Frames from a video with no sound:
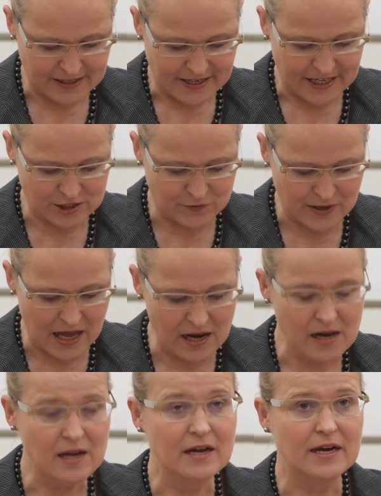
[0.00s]
as
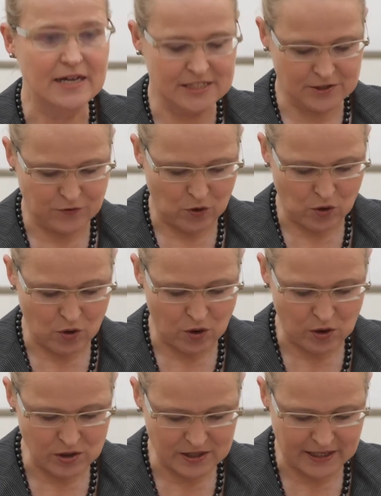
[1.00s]
well as for
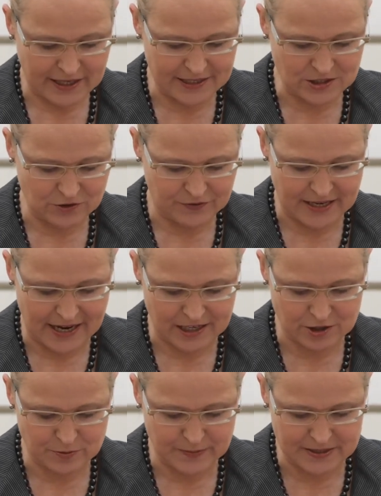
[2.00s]
all kinds of
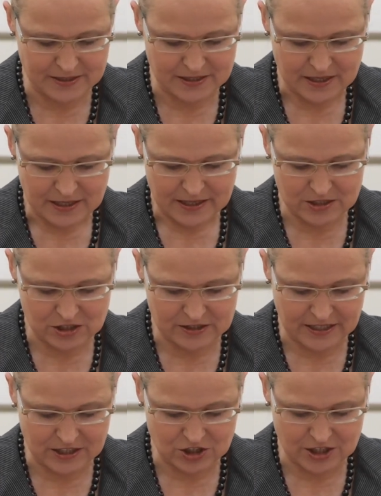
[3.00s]
enactments and
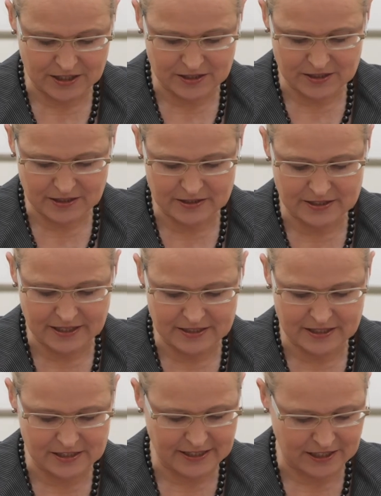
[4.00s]
stagings and their
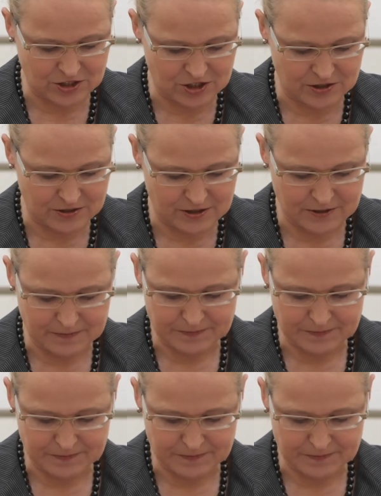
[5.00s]
intersections.